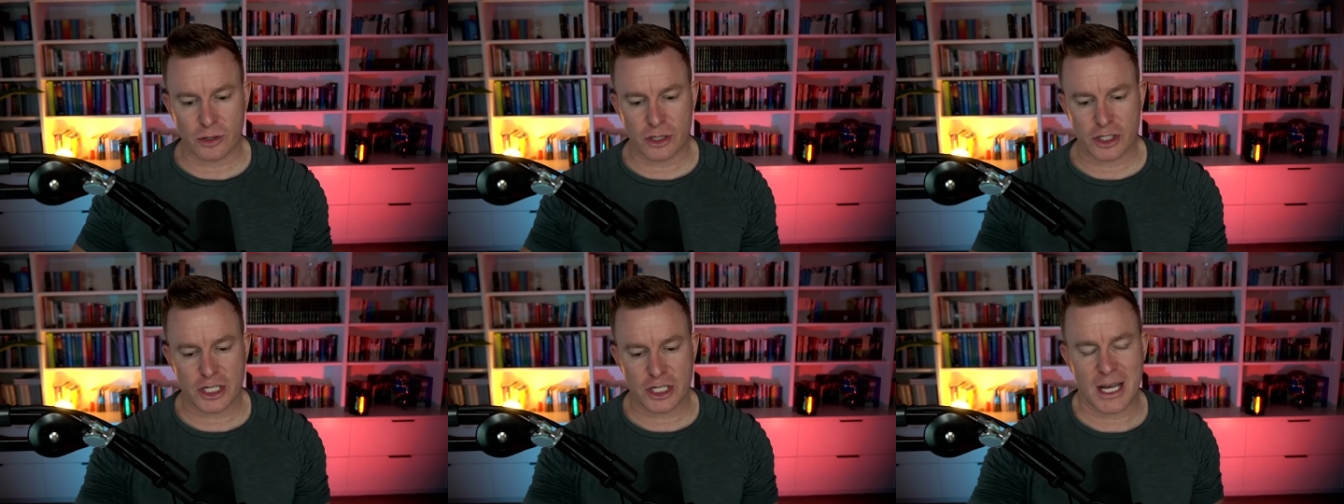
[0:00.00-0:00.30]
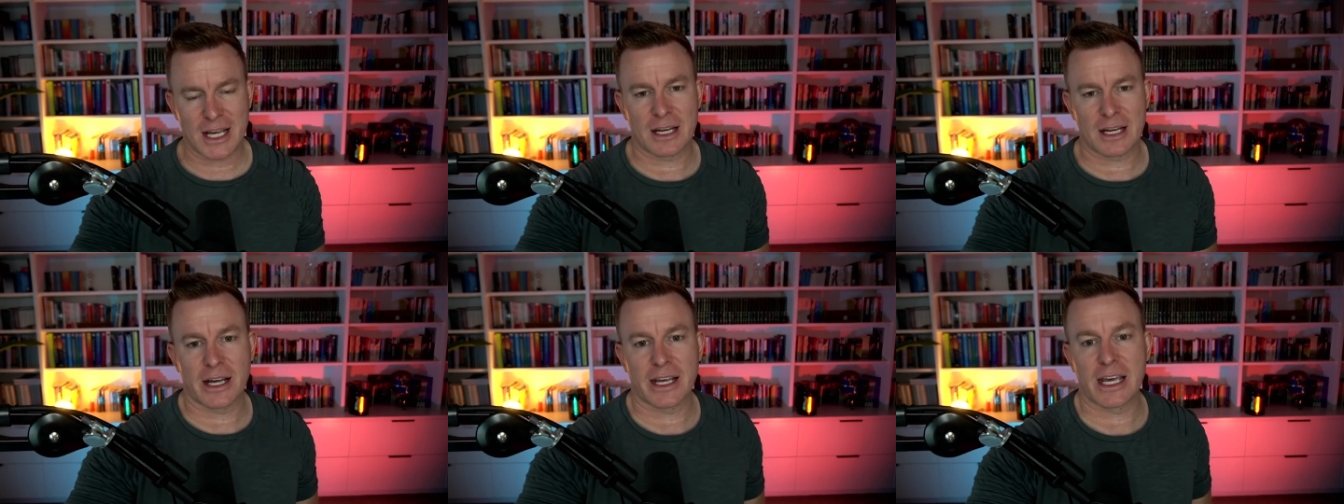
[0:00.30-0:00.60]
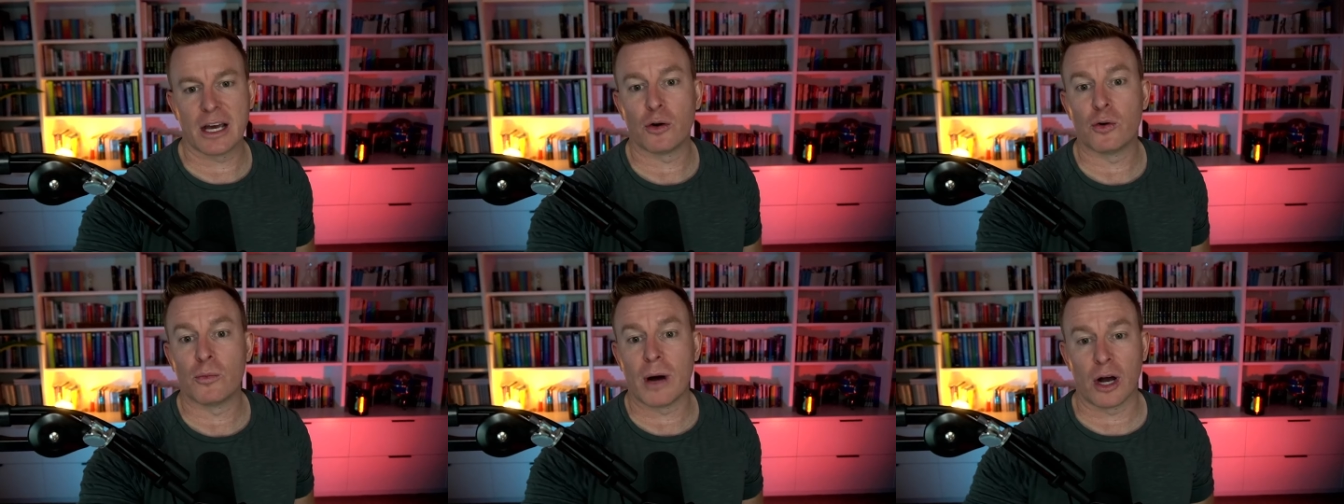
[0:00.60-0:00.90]
checked? Can I get
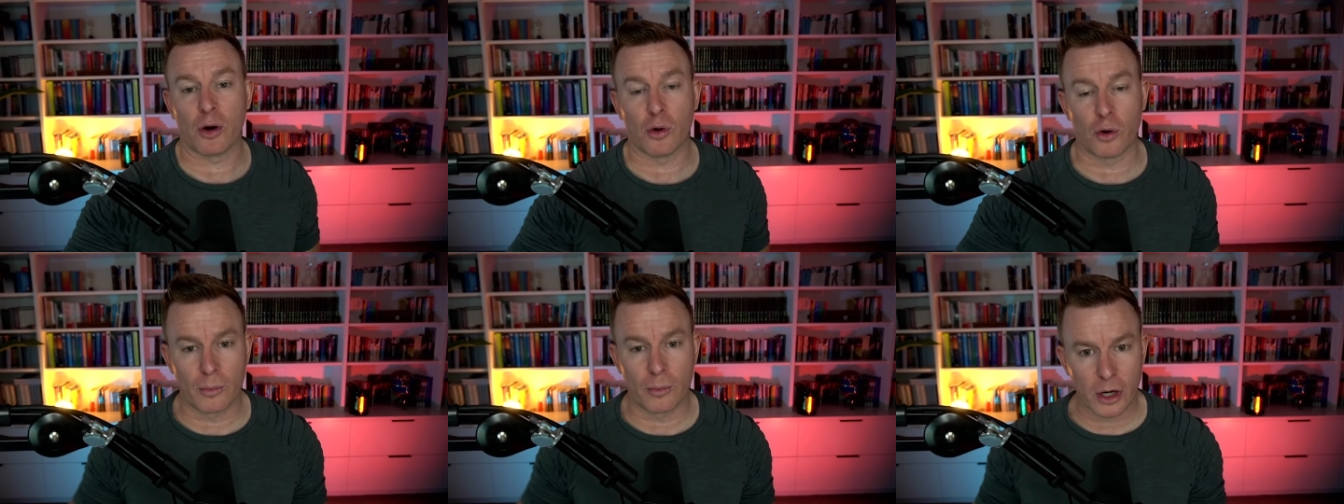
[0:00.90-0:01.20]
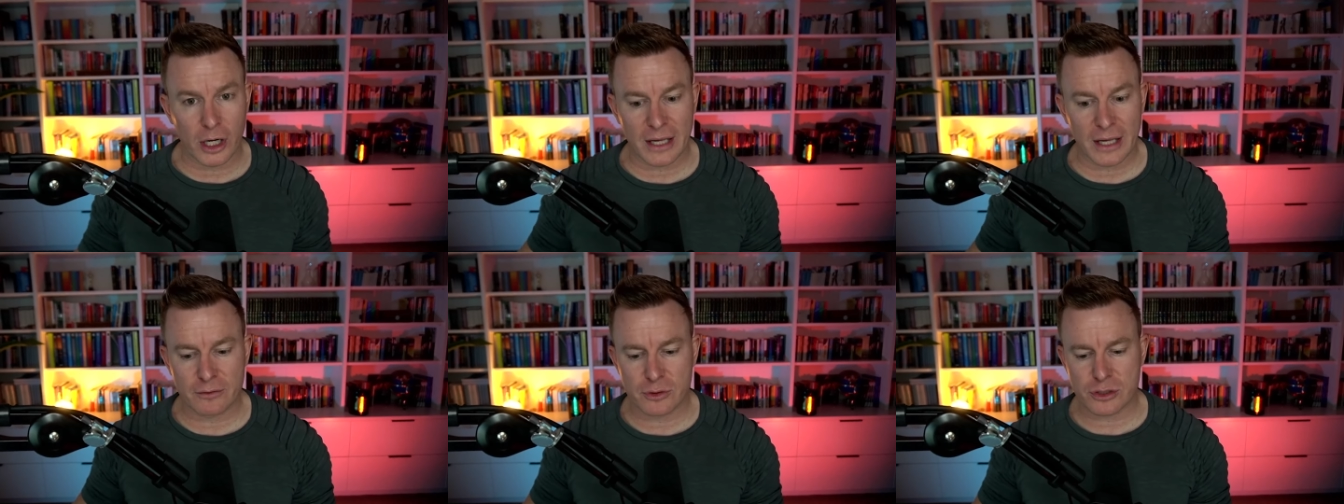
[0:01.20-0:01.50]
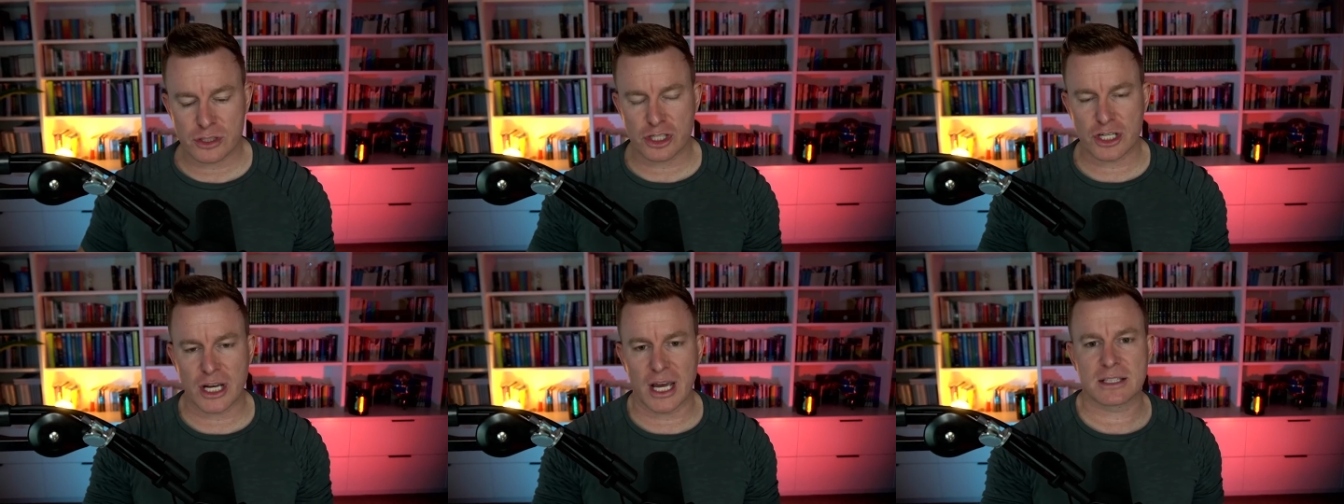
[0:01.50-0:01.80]
all my hormone levels
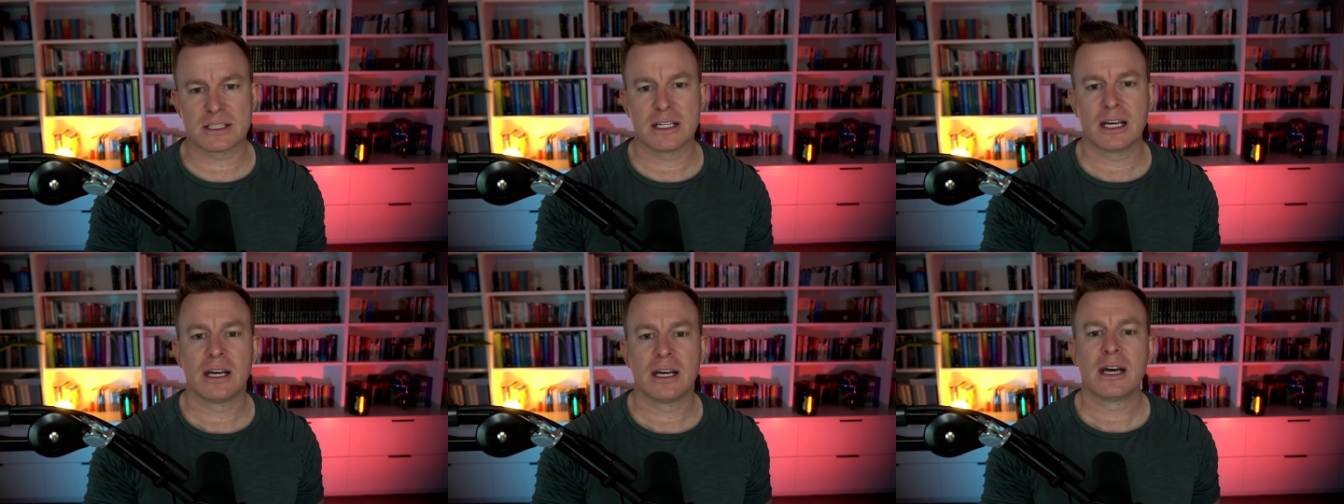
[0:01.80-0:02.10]
checked?